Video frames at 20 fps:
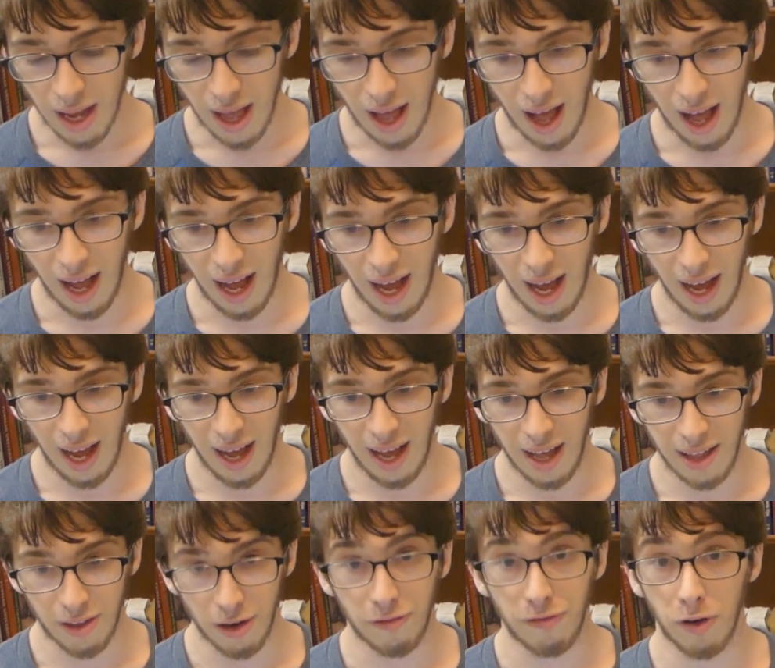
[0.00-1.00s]

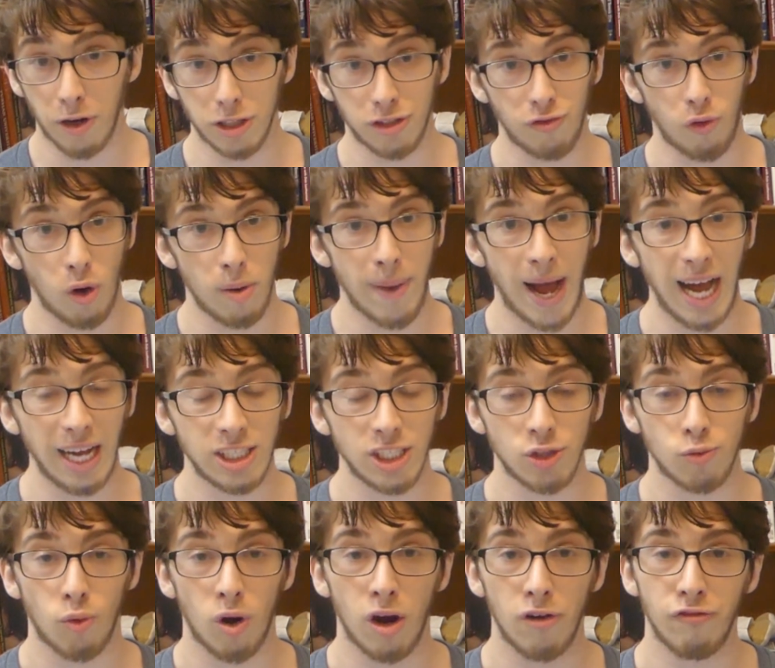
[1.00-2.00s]
Their first 4
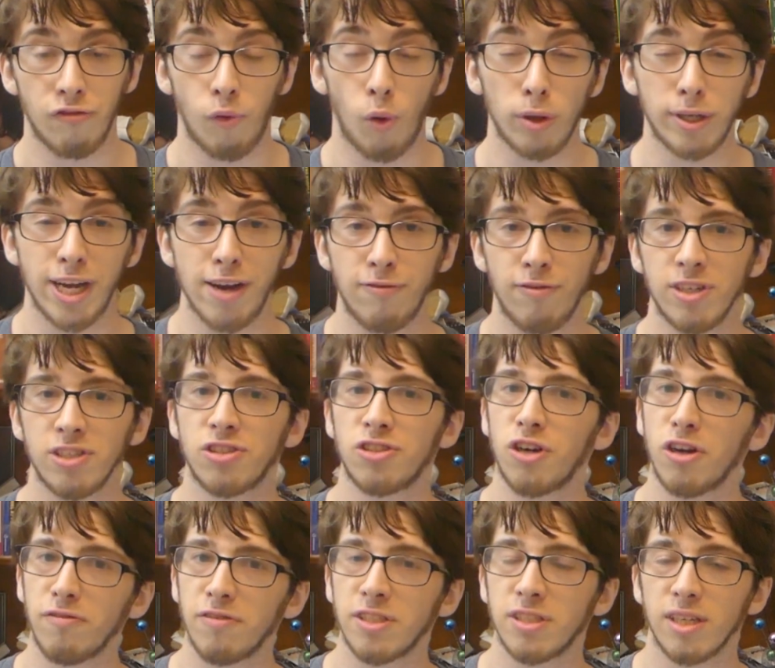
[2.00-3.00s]
matches were on 4 different
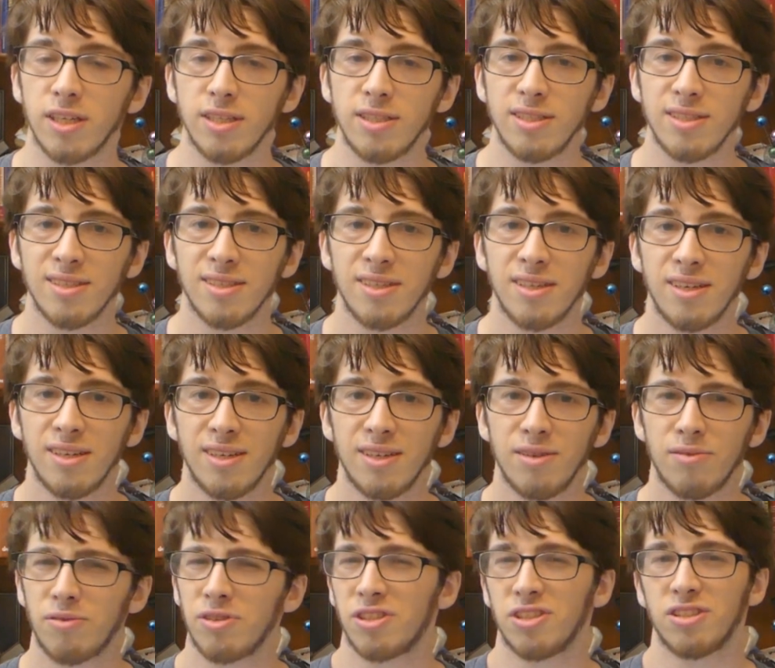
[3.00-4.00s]
surfaces,
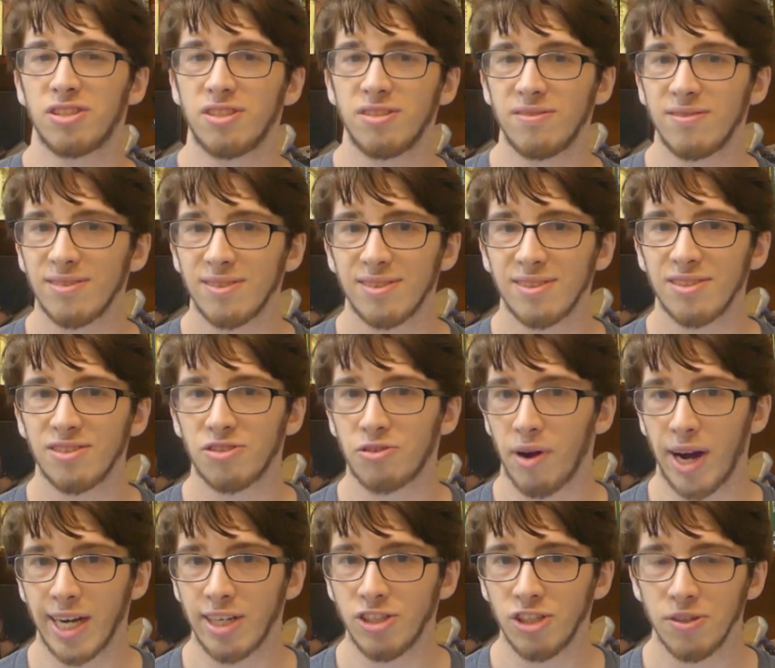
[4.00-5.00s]
which is
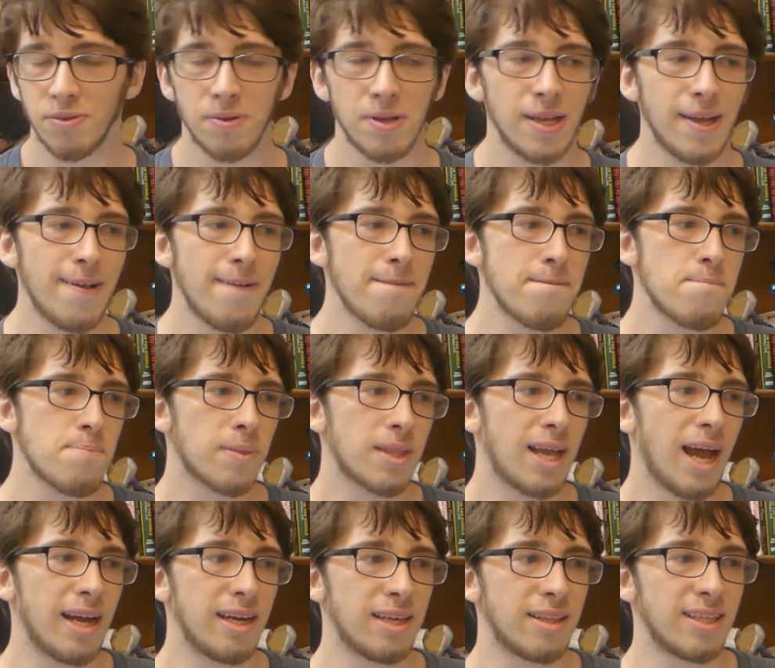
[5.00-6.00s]
strange.
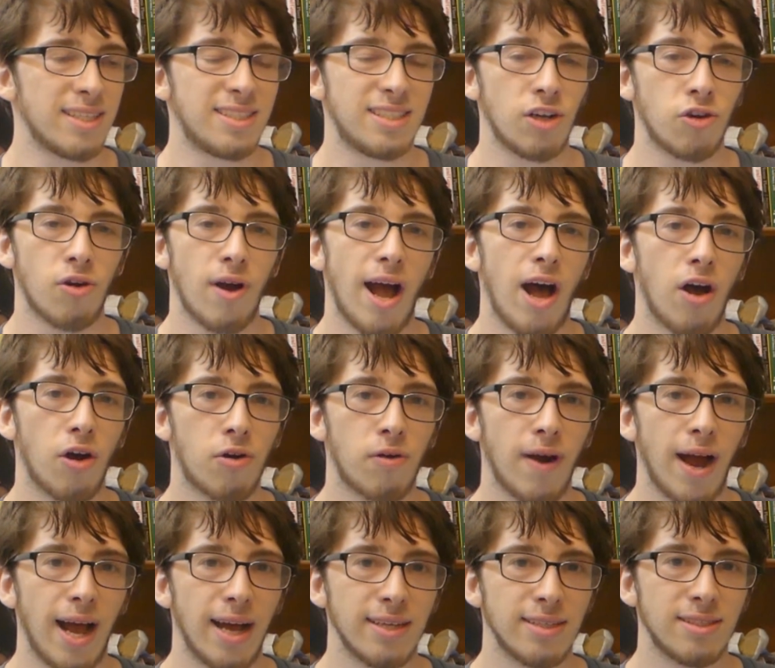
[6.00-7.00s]
Kind of the Sinner
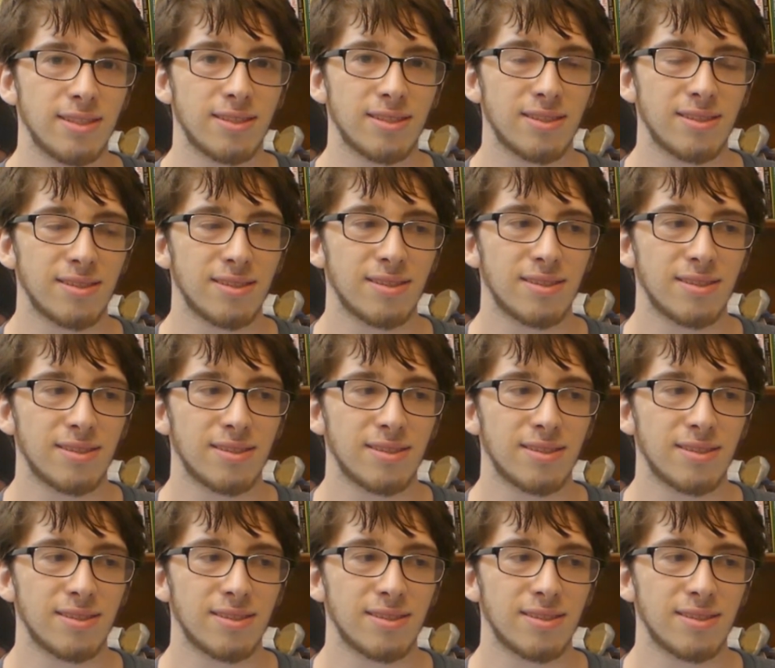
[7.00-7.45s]
Alcaraz